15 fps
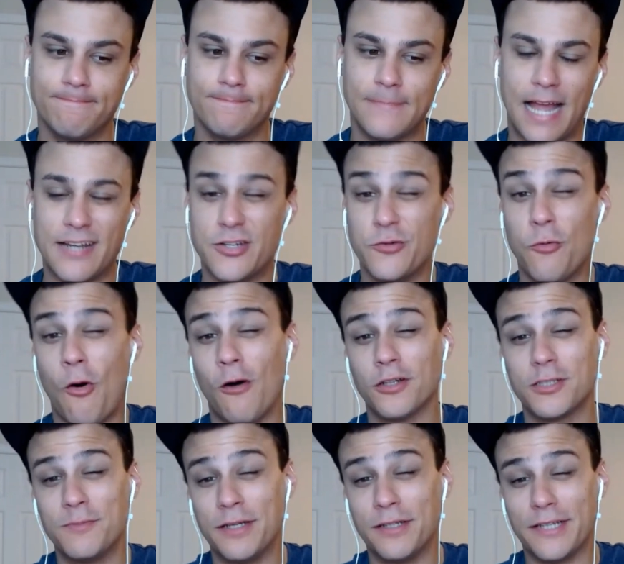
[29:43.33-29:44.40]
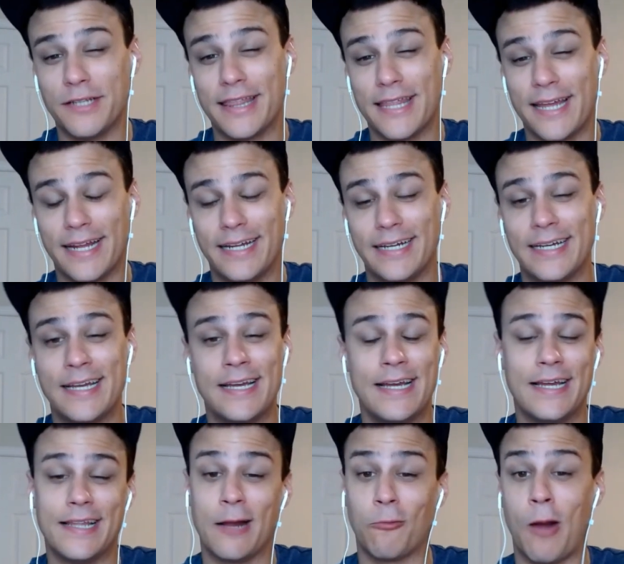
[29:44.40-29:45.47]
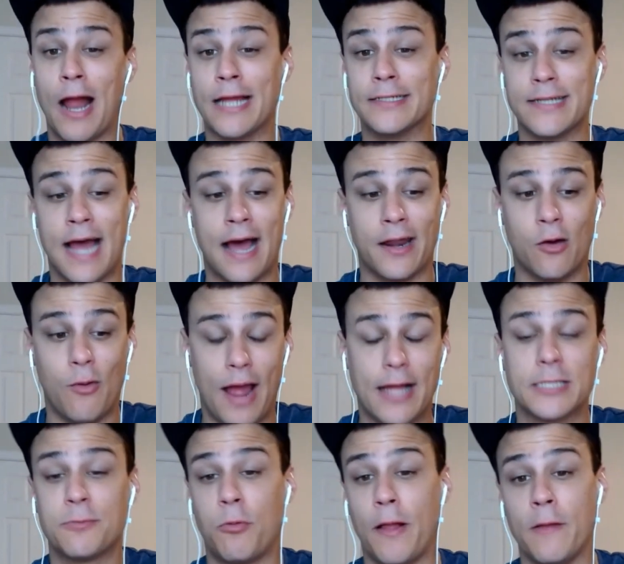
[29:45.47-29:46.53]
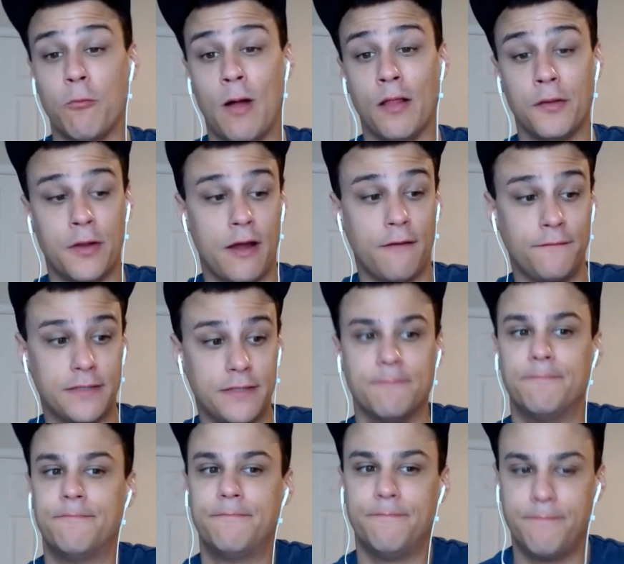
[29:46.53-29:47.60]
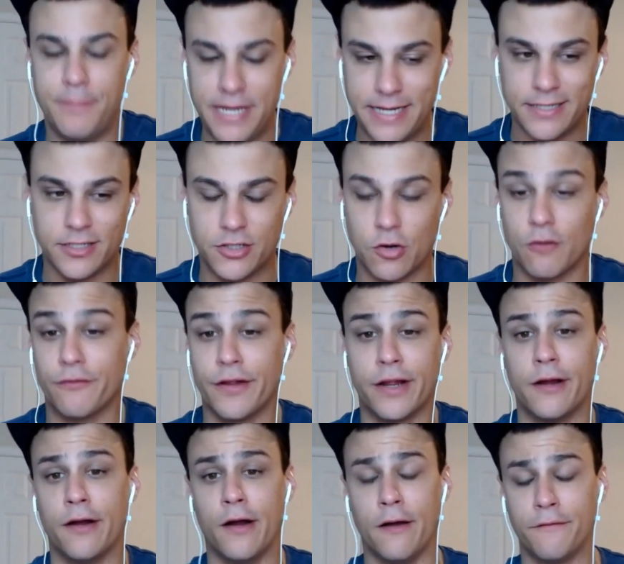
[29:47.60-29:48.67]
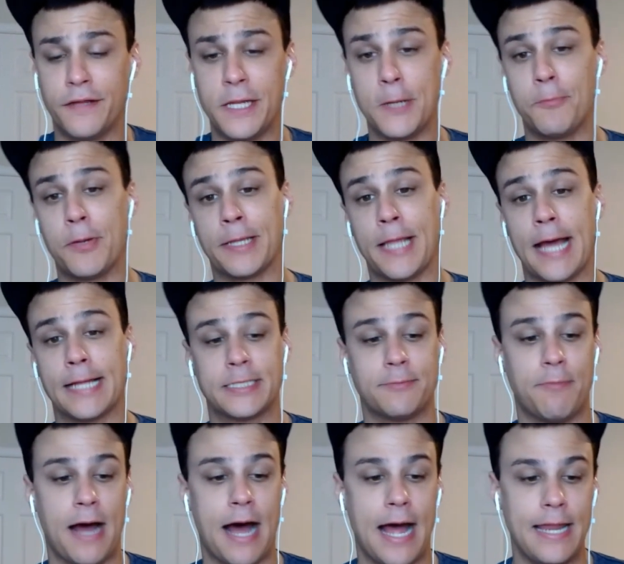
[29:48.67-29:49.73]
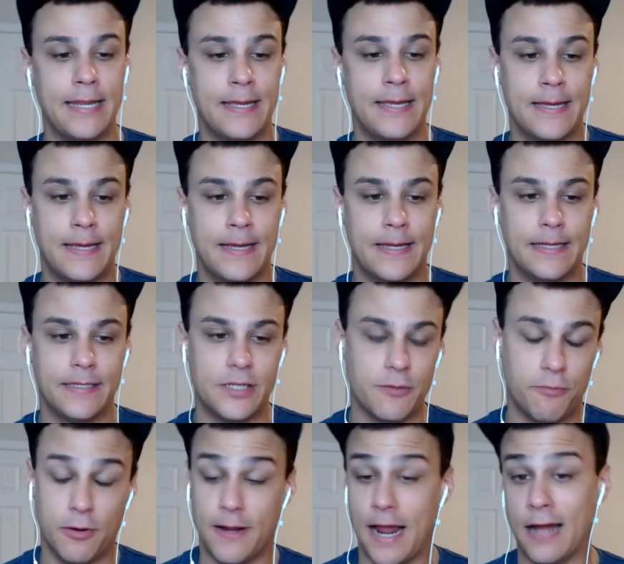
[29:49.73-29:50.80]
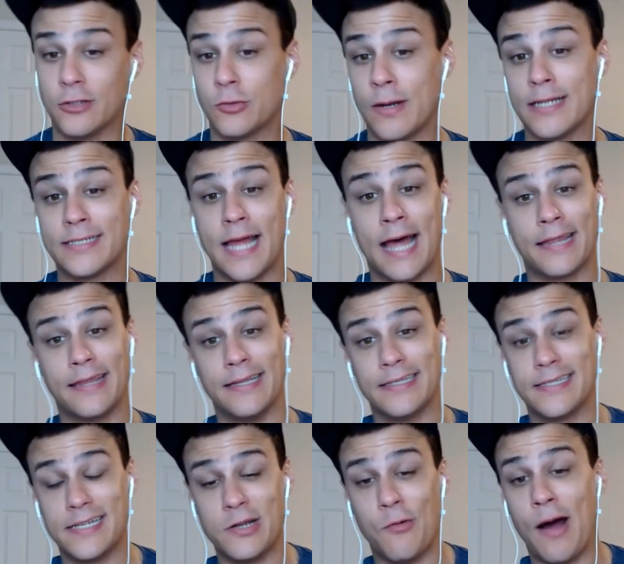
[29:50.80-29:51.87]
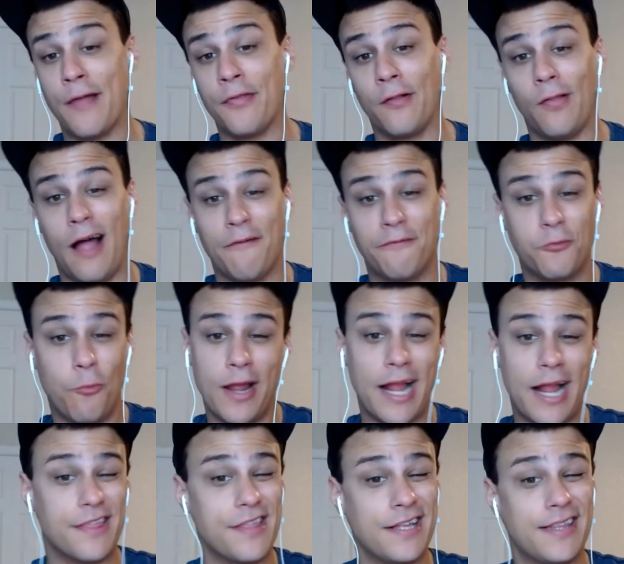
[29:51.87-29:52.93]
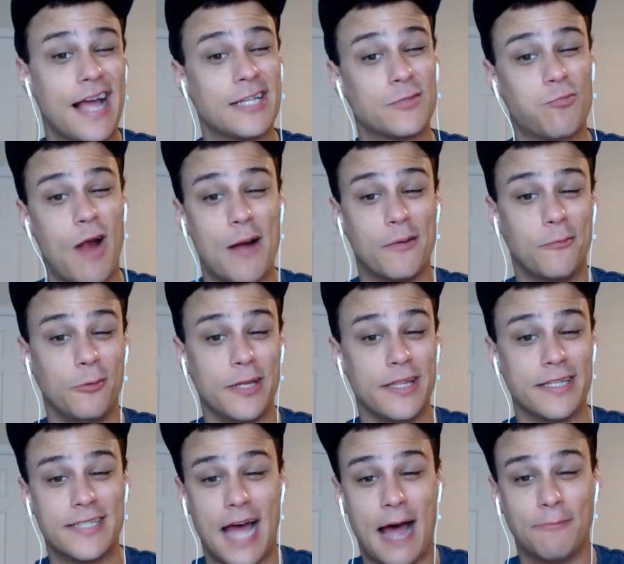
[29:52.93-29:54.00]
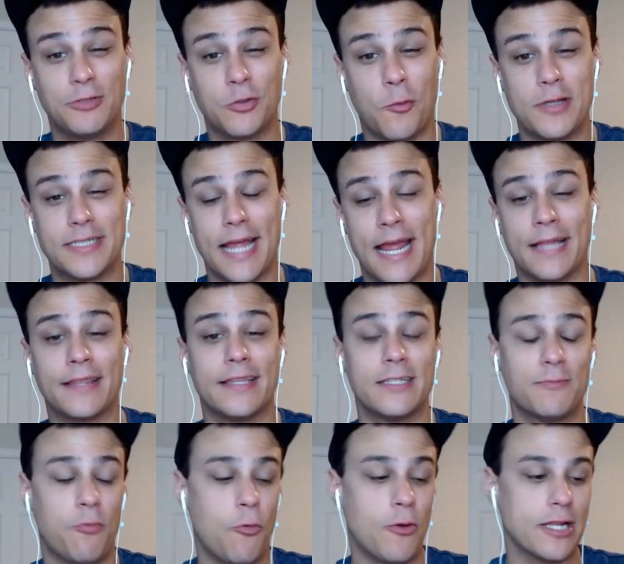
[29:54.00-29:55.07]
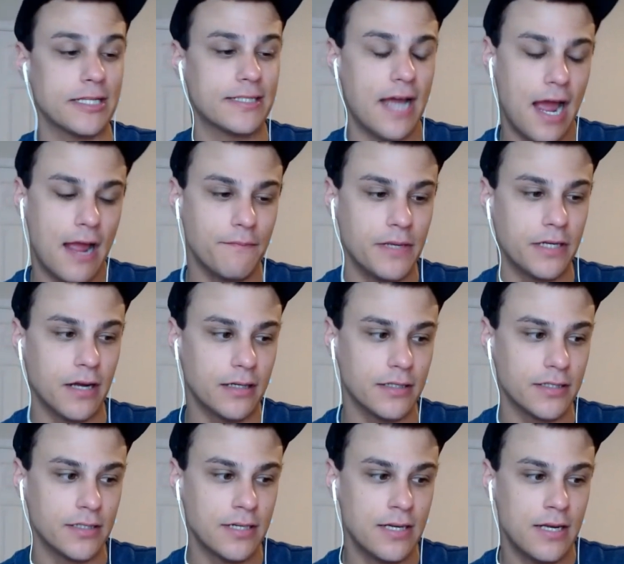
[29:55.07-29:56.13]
I do ultimately think that Ryan Donato has played well enough to be deserving of keeping that spot. Do you put Andreas Athanasiou on the left wing? I think that's probably the top choice at this point in time, because